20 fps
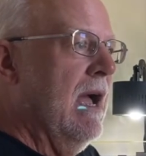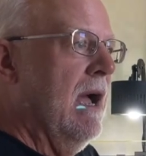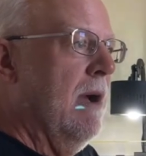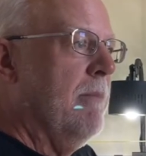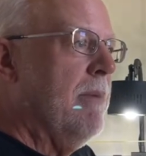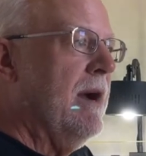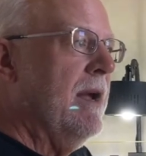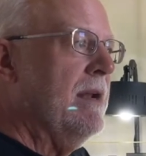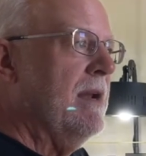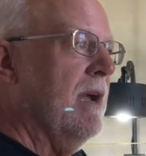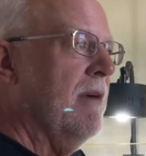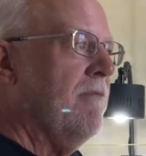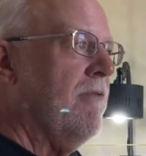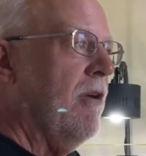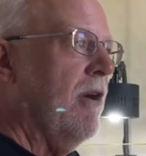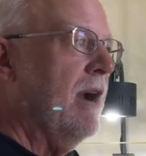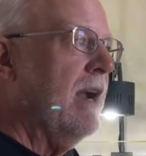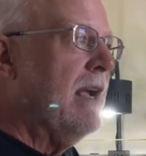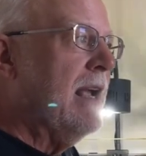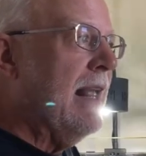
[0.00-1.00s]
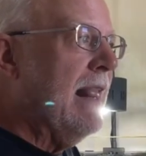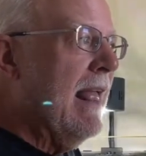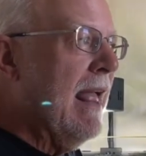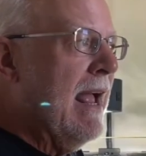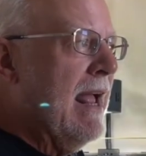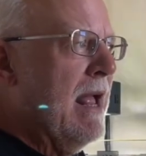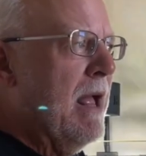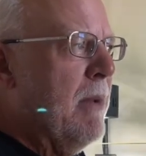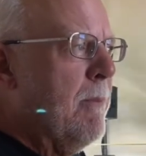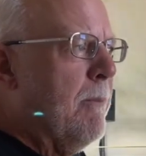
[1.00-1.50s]
But for a
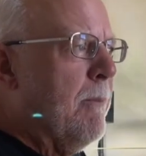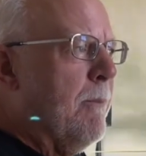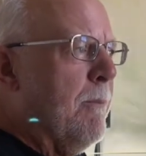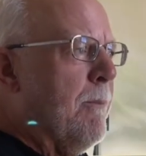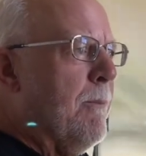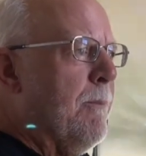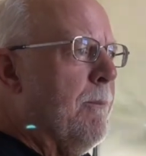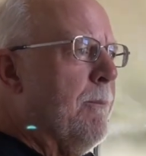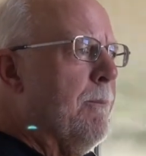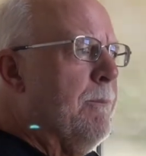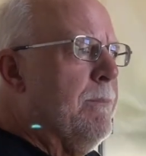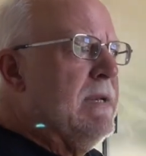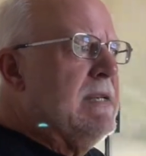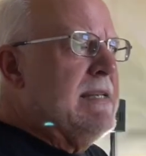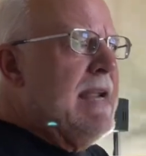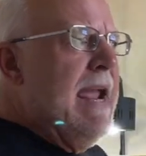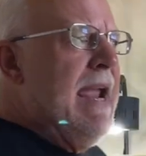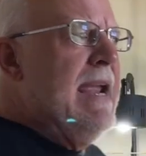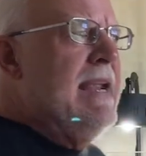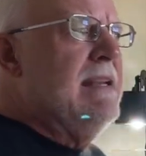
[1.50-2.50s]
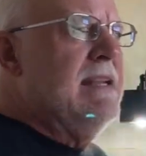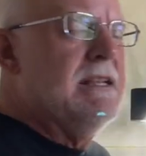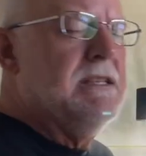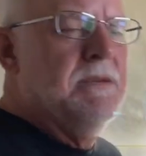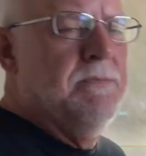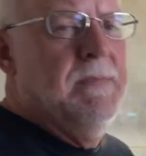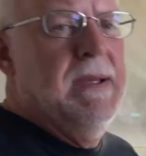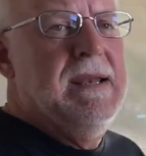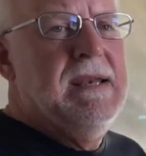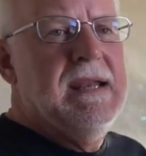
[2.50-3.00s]
tank that's
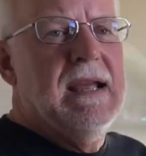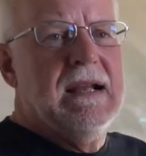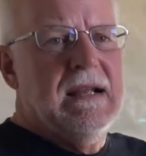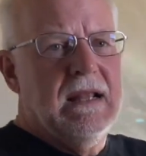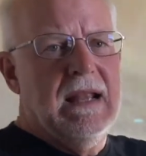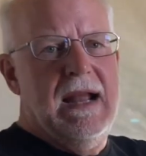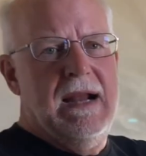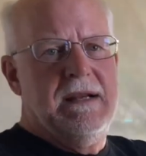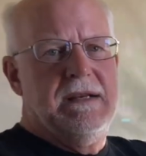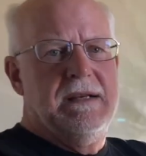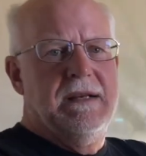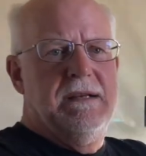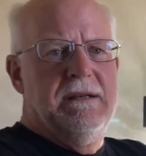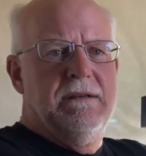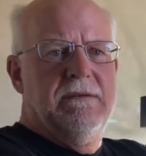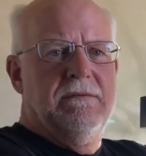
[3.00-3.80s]
been neglected,